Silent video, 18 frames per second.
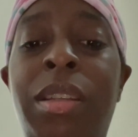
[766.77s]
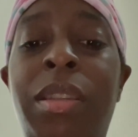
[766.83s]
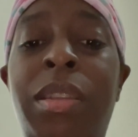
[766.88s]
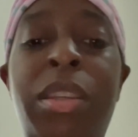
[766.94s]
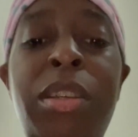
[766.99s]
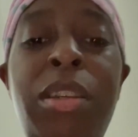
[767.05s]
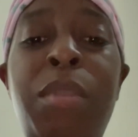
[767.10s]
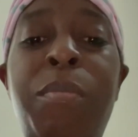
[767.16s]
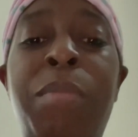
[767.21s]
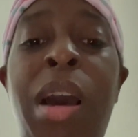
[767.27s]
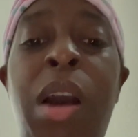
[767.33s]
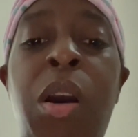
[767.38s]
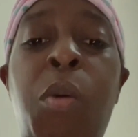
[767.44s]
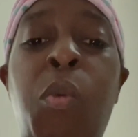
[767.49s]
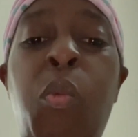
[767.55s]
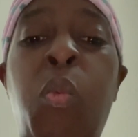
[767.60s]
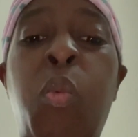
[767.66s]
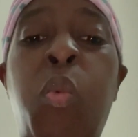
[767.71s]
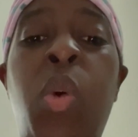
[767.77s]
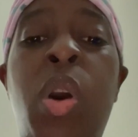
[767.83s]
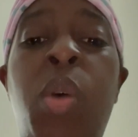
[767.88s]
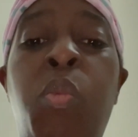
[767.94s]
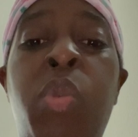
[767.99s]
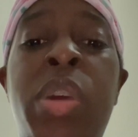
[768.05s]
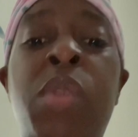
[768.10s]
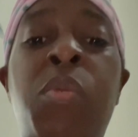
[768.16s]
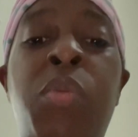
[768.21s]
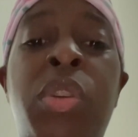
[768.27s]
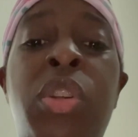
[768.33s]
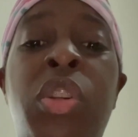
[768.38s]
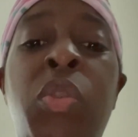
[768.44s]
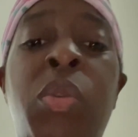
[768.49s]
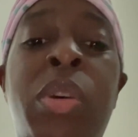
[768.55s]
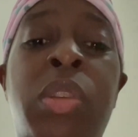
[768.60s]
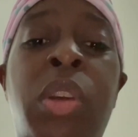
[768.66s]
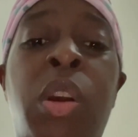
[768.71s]
Think about what we would
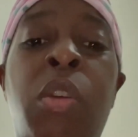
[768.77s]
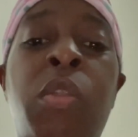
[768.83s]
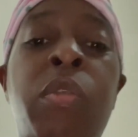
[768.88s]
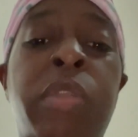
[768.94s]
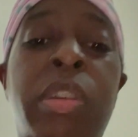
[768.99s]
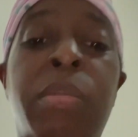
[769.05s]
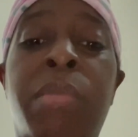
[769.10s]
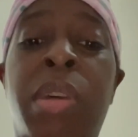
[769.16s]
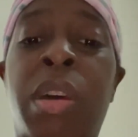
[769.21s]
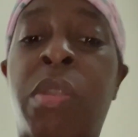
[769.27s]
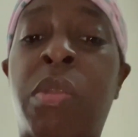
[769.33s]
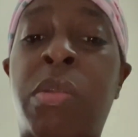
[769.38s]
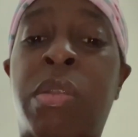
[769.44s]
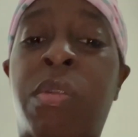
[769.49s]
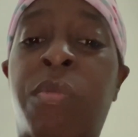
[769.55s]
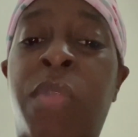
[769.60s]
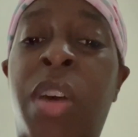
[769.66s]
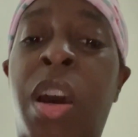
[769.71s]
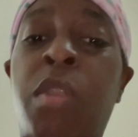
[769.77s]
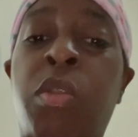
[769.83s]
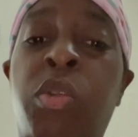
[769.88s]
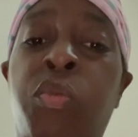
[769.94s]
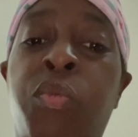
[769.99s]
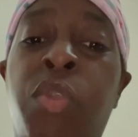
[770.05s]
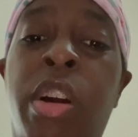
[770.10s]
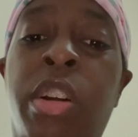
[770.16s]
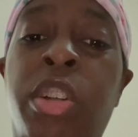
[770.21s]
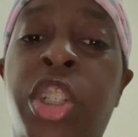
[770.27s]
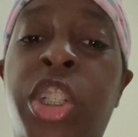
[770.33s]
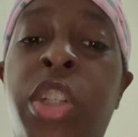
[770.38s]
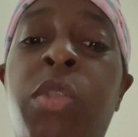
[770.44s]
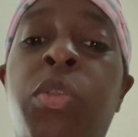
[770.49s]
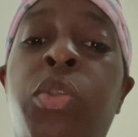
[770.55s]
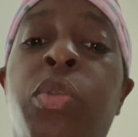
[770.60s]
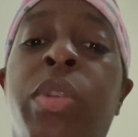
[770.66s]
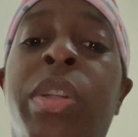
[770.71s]
do as earthly mothers and fathers for our
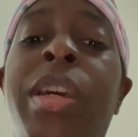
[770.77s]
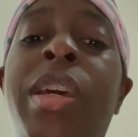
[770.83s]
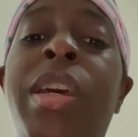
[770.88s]
children.